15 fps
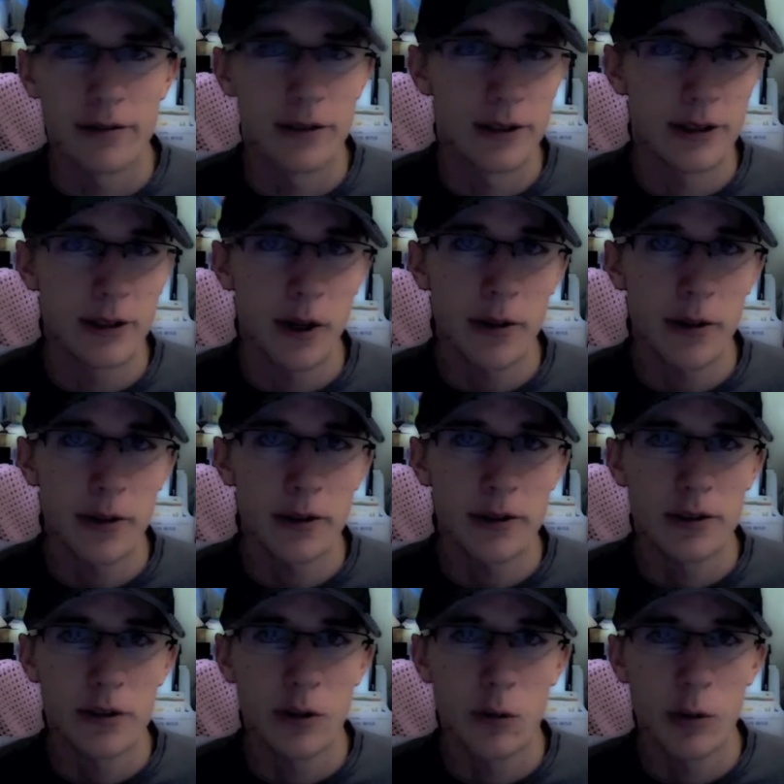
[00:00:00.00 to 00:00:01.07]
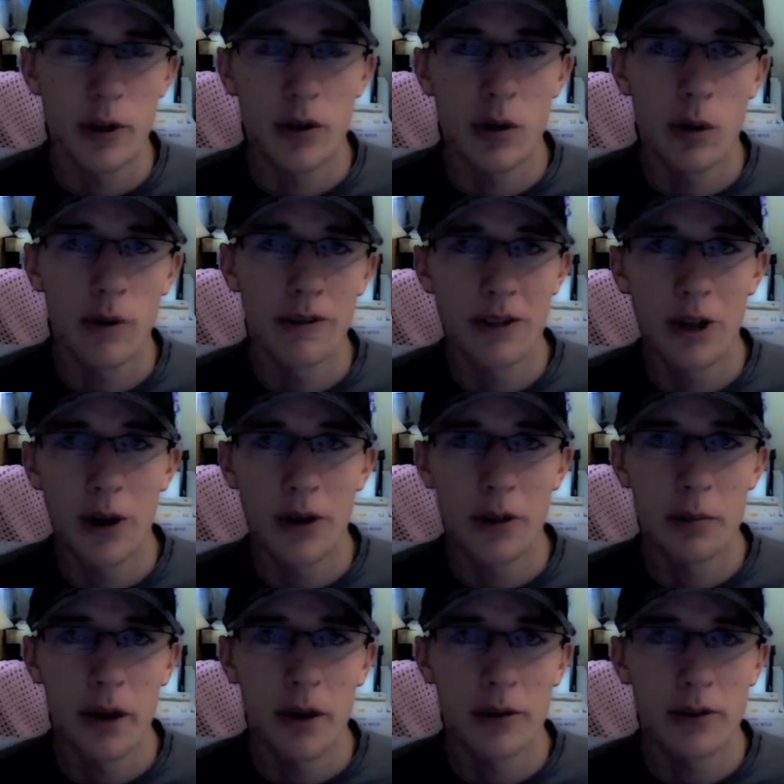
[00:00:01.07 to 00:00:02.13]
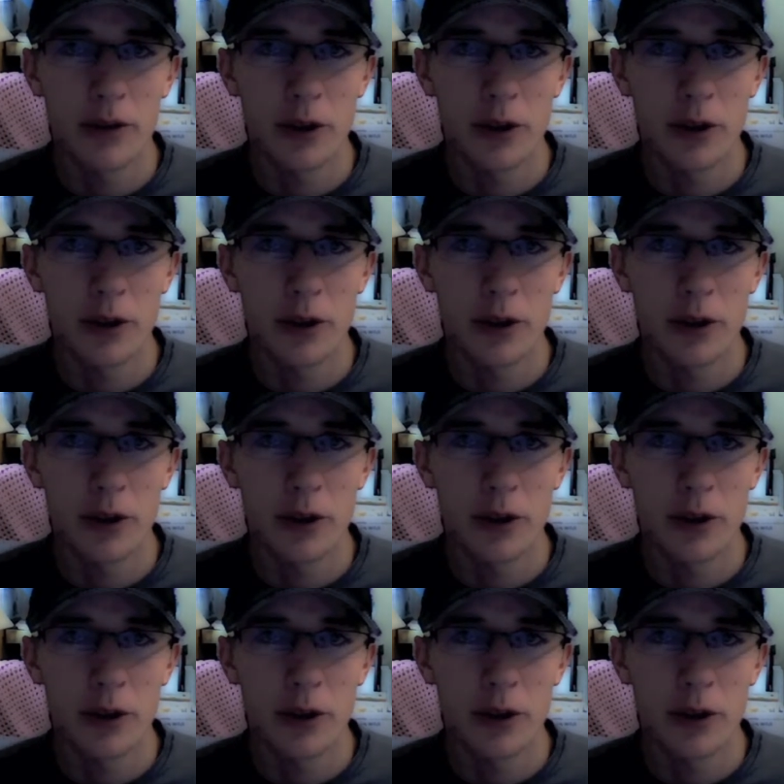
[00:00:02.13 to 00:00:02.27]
for starters, we are going to talk about